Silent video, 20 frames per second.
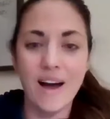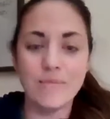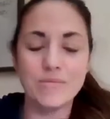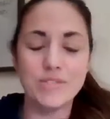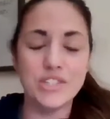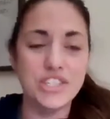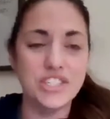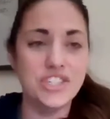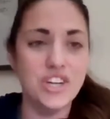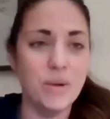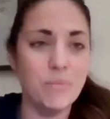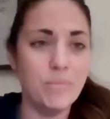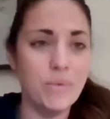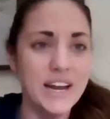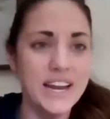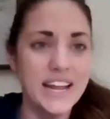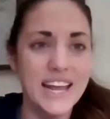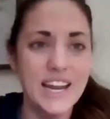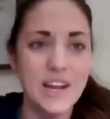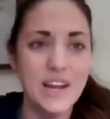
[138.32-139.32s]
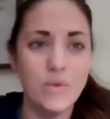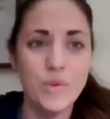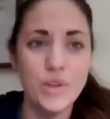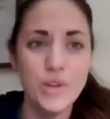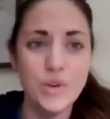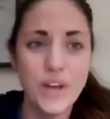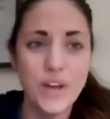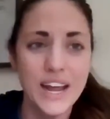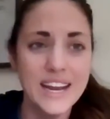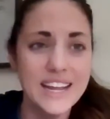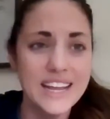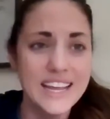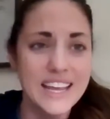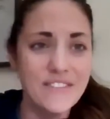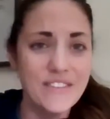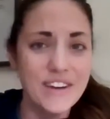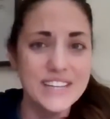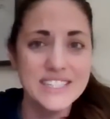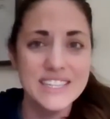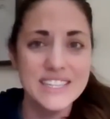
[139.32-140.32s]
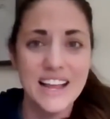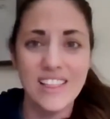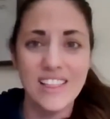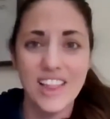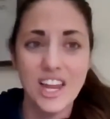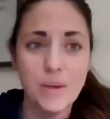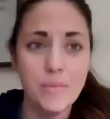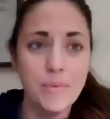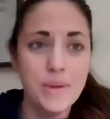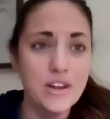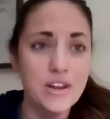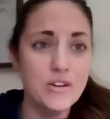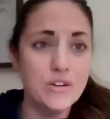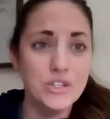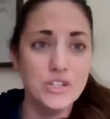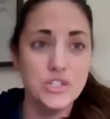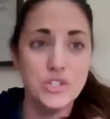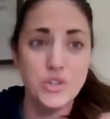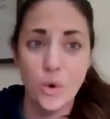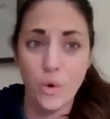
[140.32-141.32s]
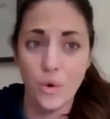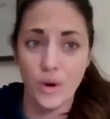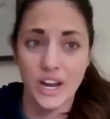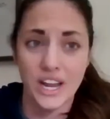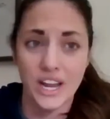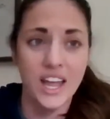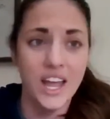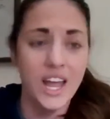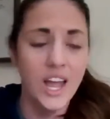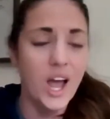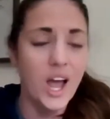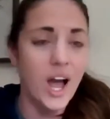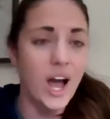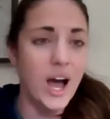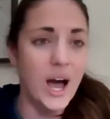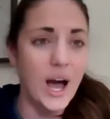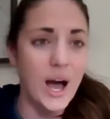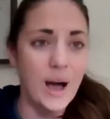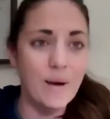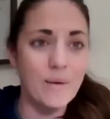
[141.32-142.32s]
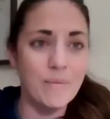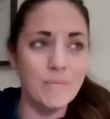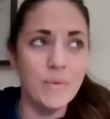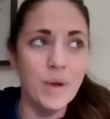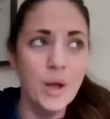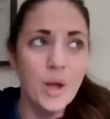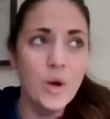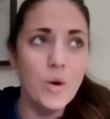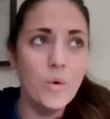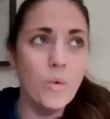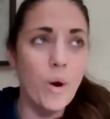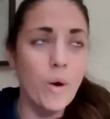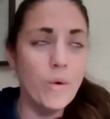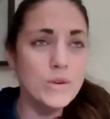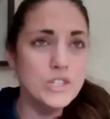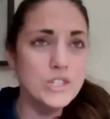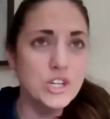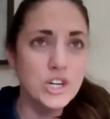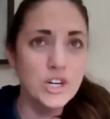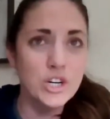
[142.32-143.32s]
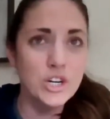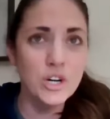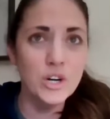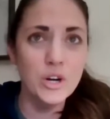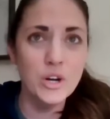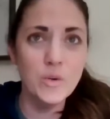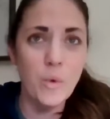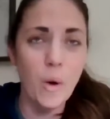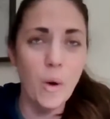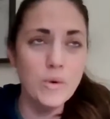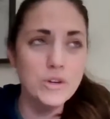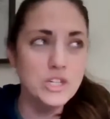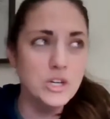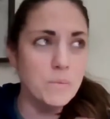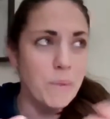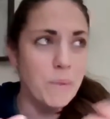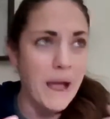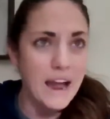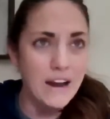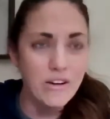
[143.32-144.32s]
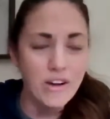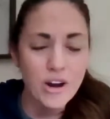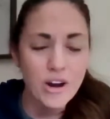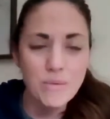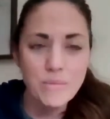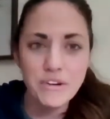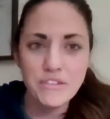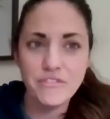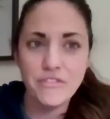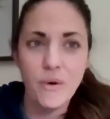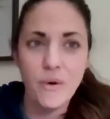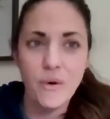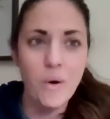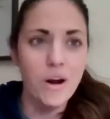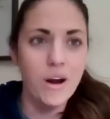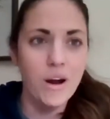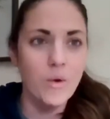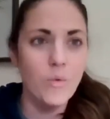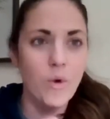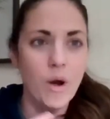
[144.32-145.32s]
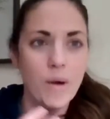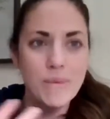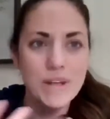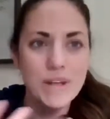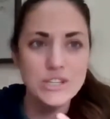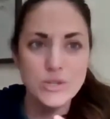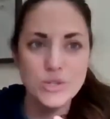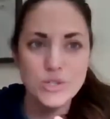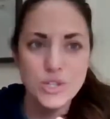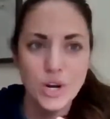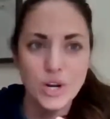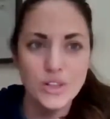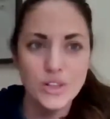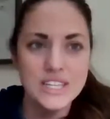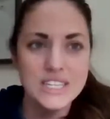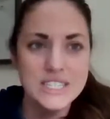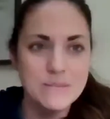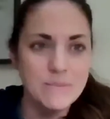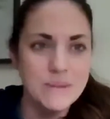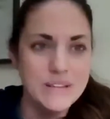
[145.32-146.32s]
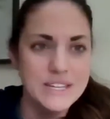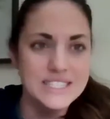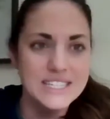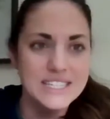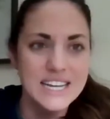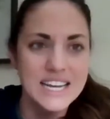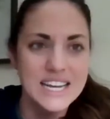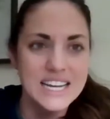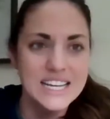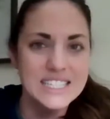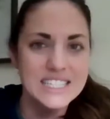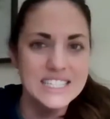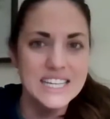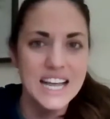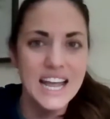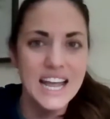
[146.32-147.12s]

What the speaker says: just jump right in, and will you kind of give us a little bit of your story? What was your background before? What made you start this business?